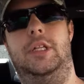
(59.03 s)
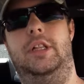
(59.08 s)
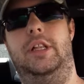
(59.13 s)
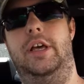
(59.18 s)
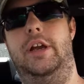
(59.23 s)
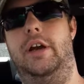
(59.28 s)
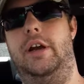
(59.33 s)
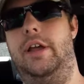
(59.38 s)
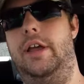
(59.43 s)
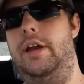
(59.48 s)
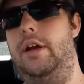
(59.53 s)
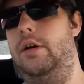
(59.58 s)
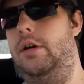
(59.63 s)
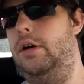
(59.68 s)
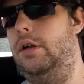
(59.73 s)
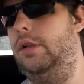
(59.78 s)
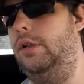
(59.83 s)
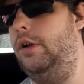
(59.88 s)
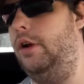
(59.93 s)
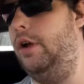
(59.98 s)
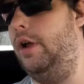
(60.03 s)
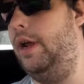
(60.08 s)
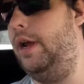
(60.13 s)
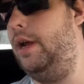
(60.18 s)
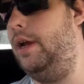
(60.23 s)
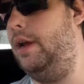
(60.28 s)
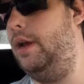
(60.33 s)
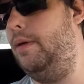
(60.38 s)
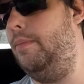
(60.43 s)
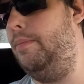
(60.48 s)
Let her get her a little
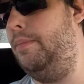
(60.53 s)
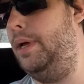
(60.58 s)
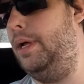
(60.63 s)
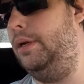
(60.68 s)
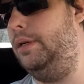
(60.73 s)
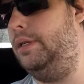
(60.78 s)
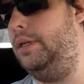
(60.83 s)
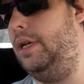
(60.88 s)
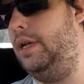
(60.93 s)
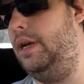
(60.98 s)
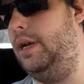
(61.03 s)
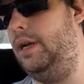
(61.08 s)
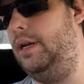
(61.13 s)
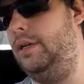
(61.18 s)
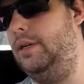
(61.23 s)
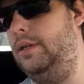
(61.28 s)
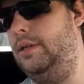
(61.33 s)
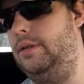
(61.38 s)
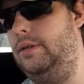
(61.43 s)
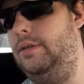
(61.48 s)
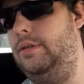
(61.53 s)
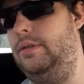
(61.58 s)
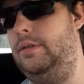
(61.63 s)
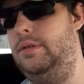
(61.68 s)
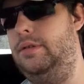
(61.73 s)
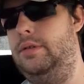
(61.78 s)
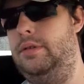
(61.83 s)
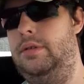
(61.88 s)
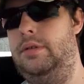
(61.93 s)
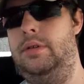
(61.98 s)
heat built in it,
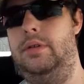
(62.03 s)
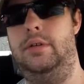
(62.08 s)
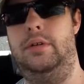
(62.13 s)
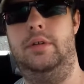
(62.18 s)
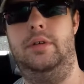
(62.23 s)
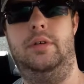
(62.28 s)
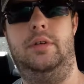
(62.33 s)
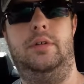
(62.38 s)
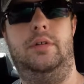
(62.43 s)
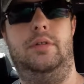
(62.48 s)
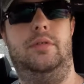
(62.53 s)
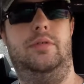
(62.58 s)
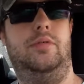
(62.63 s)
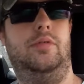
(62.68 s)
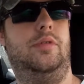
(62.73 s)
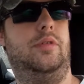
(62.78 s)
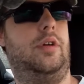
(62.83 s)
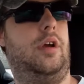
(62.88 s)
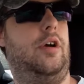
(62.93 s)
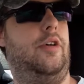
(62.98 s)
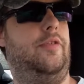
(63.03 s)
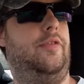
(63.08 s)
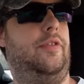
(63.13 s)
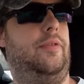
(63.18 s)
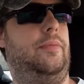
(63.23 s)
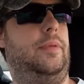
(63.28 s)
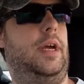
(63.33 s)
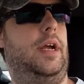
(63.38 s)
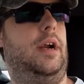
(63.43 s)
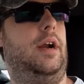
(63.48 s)
and we'll go
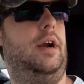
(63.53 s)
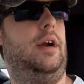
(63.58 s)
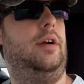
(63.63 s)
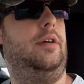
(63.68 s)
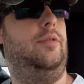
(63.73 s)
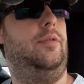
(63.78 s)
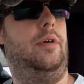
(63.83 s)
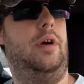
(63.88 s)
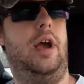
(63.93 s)
from there.